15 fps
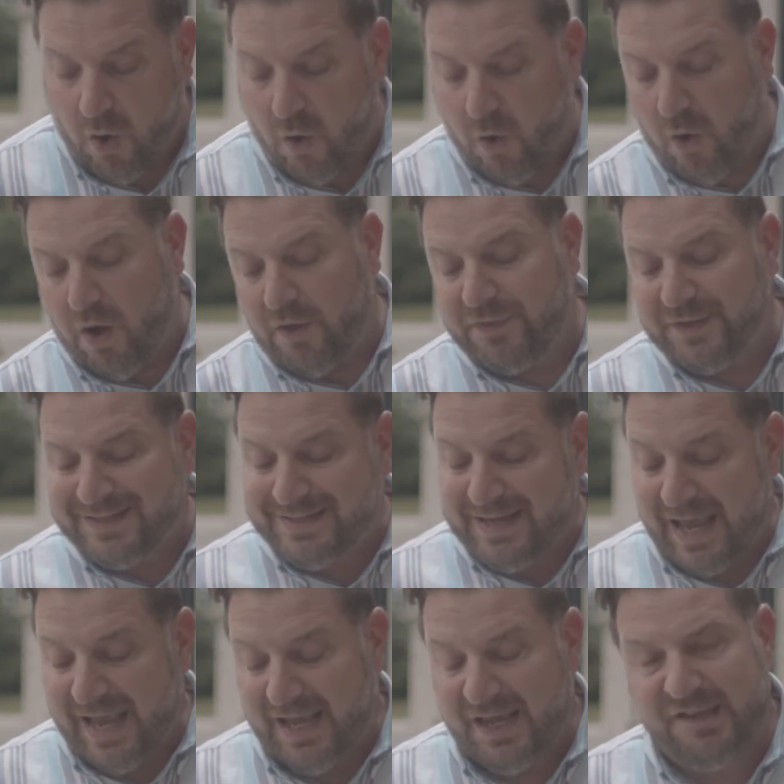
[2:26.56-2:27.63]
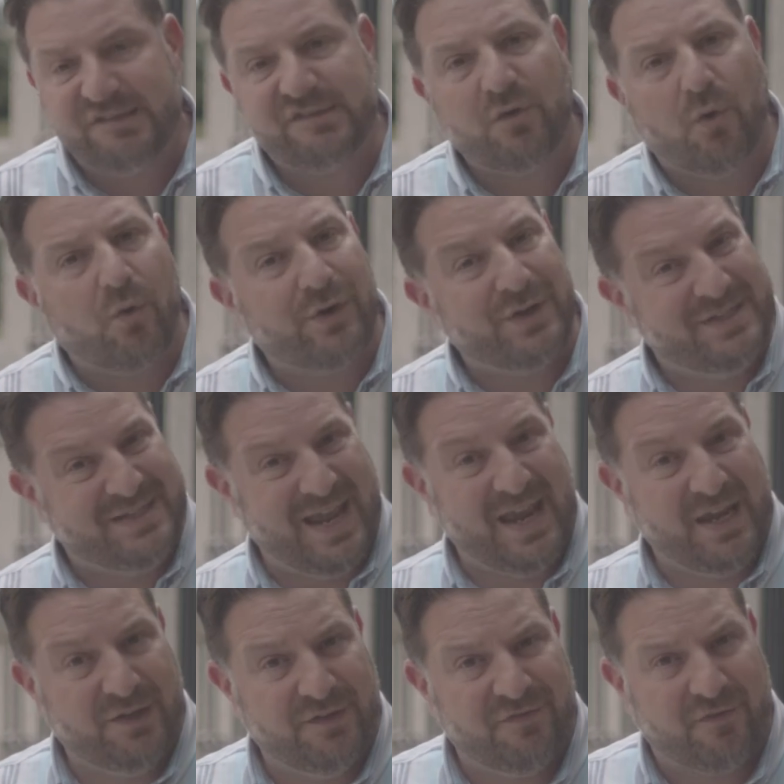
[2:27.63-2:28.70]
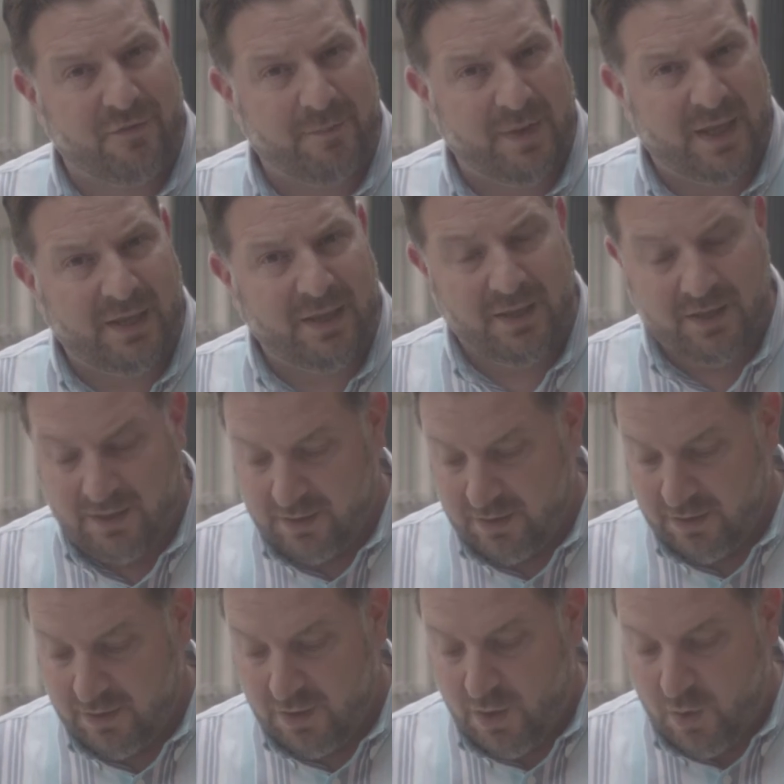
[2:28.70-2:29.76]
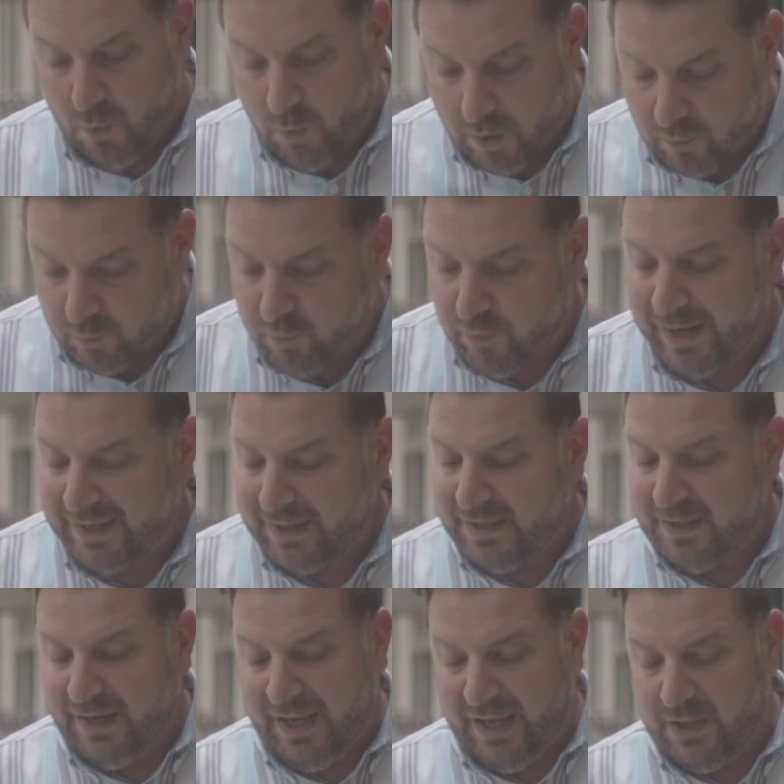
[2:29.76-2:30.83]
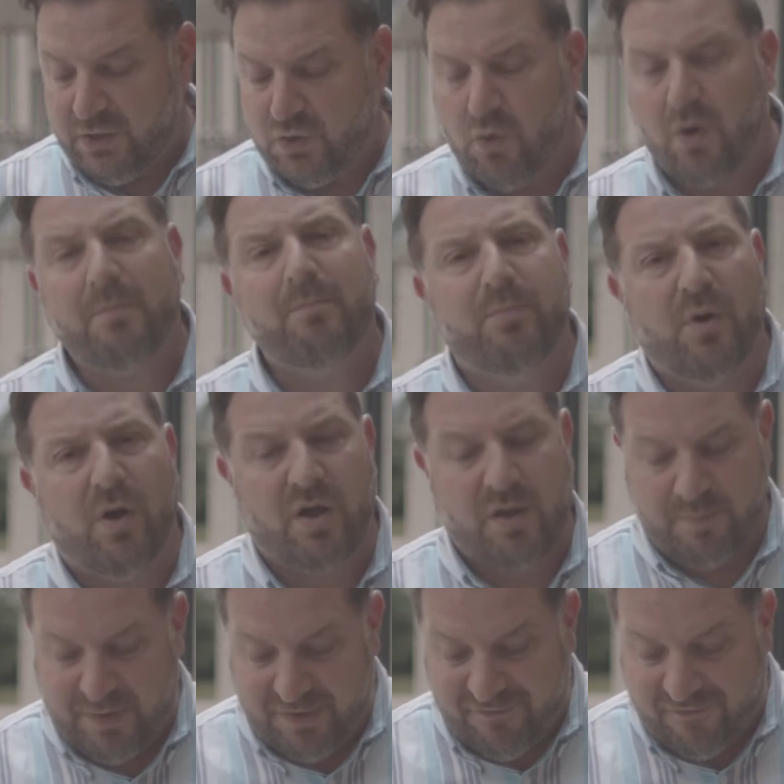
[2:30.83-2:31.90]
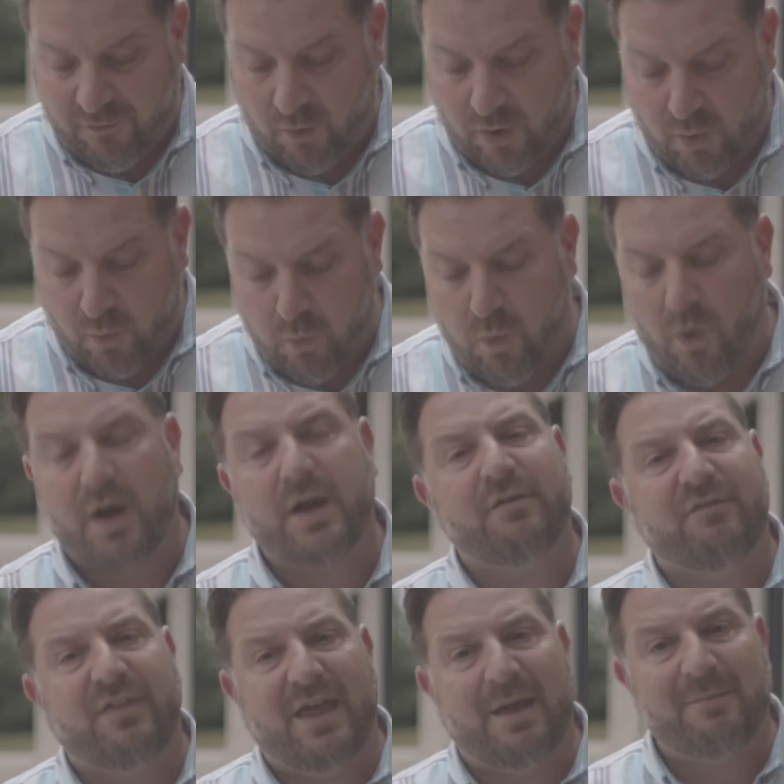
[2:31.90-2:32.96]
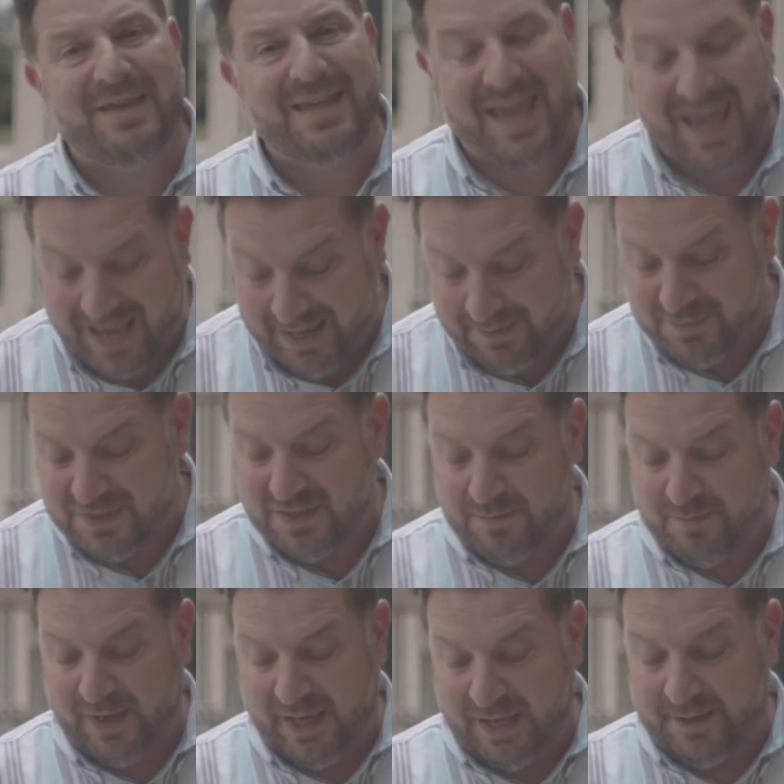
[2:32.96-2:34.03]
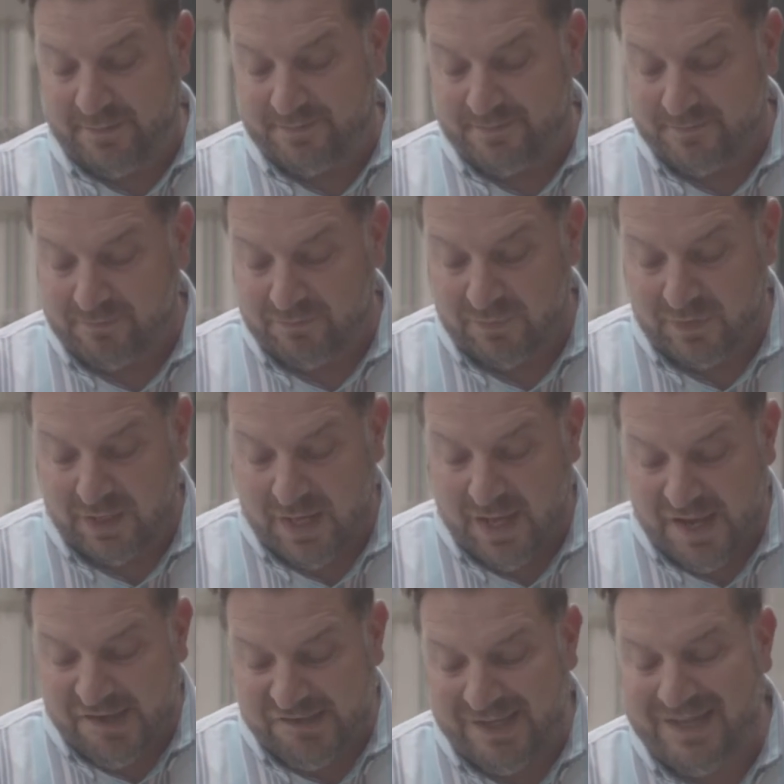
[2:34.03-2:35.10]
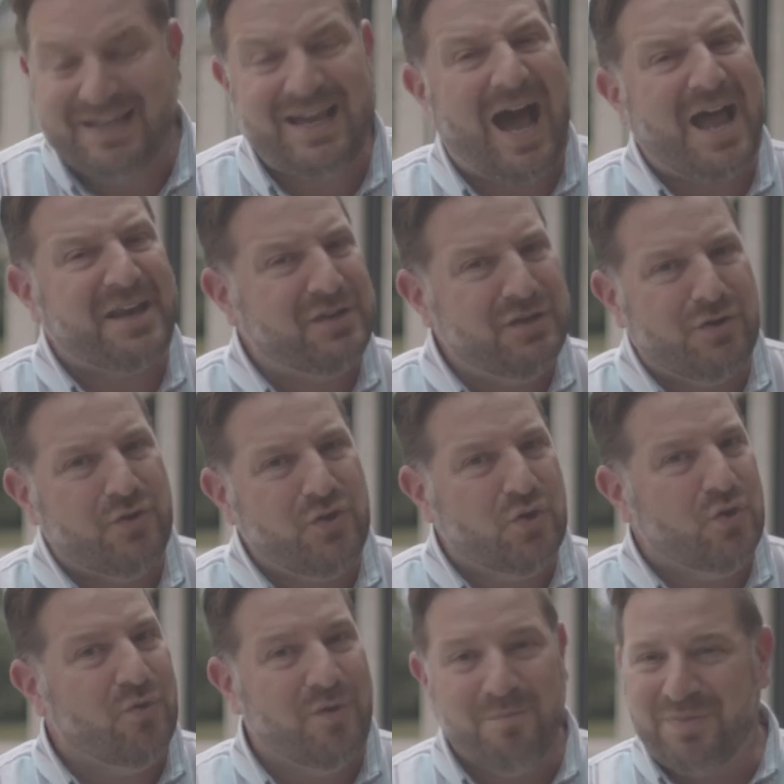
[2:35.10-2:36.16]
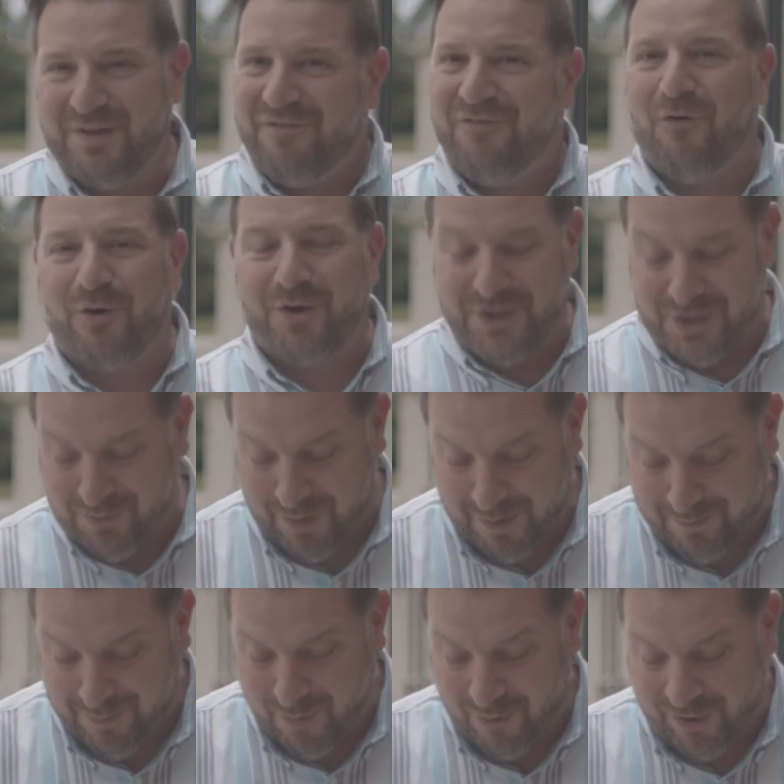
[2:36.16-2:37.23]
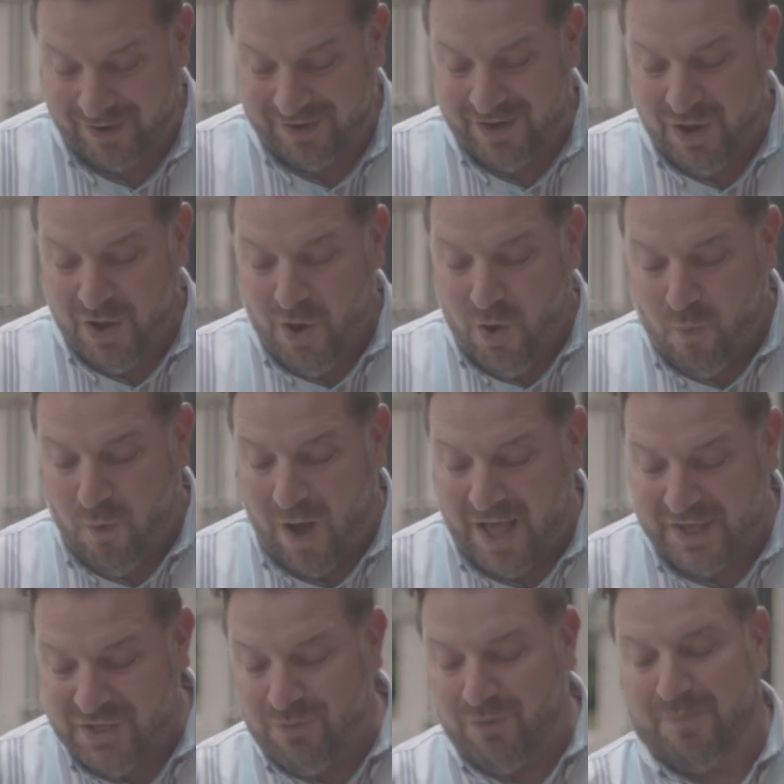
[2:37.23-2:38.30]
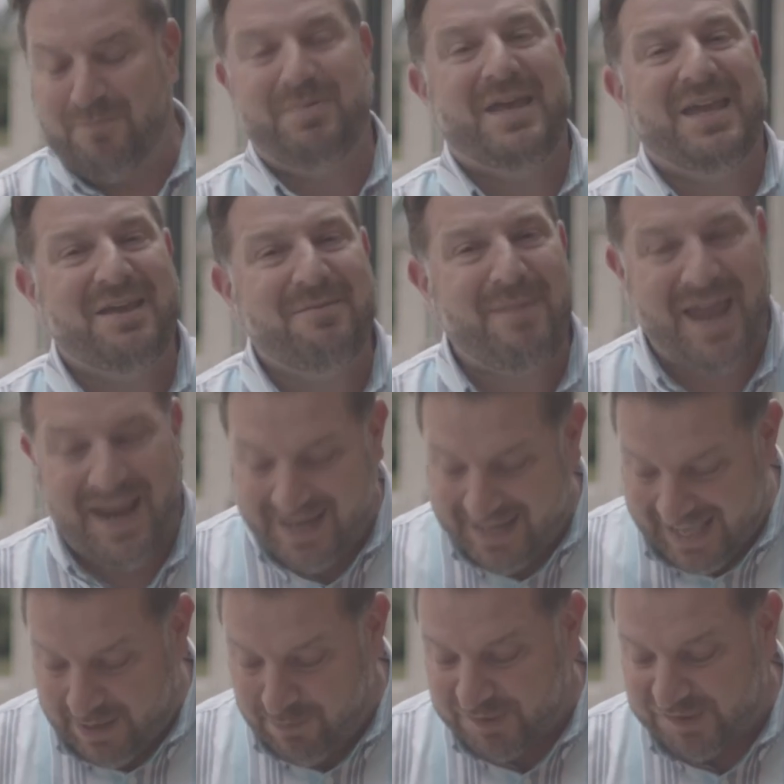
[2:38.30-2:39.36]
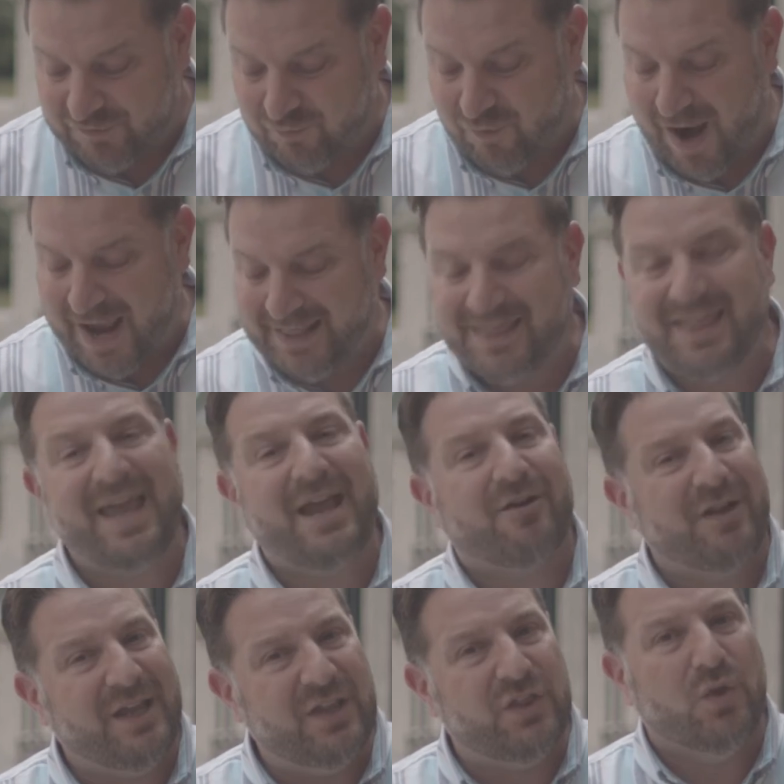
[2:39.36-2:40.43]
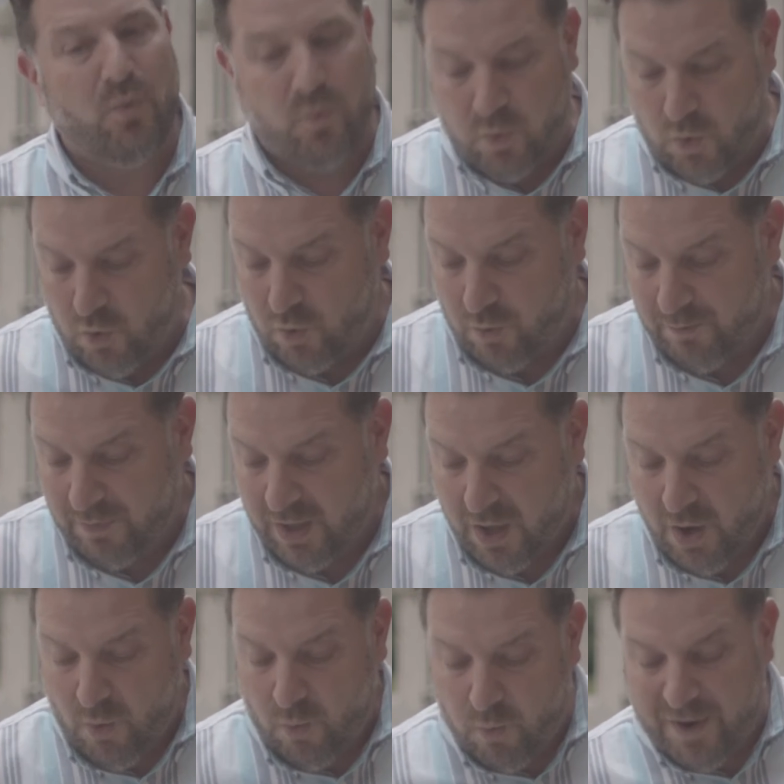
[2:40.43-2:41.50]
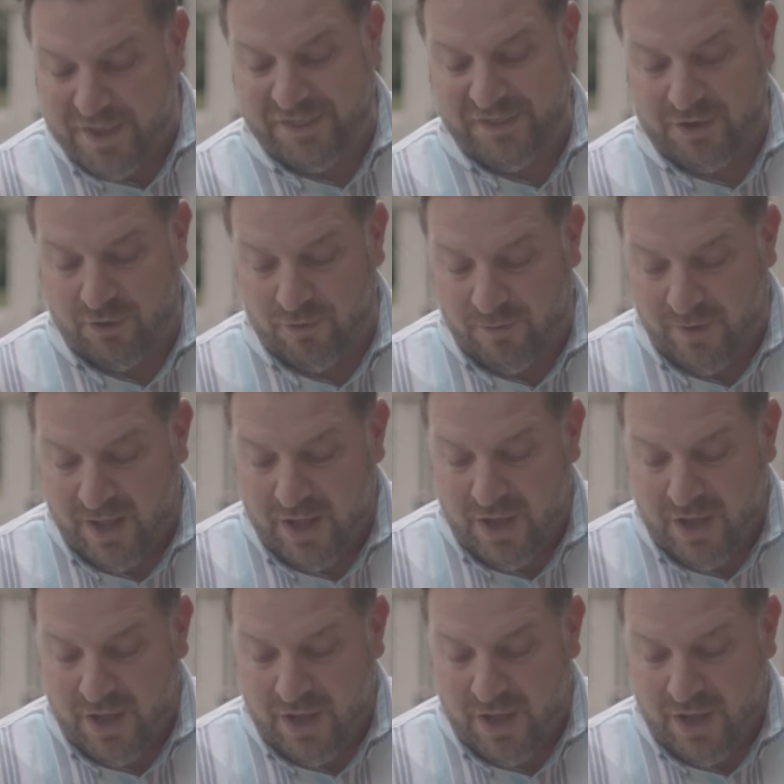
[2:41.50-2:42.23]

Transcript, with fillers: All the days ordained for me were written in your book before one of them came to be. See, God knew you before you were born. While you were being made, He was right there in the womb with you.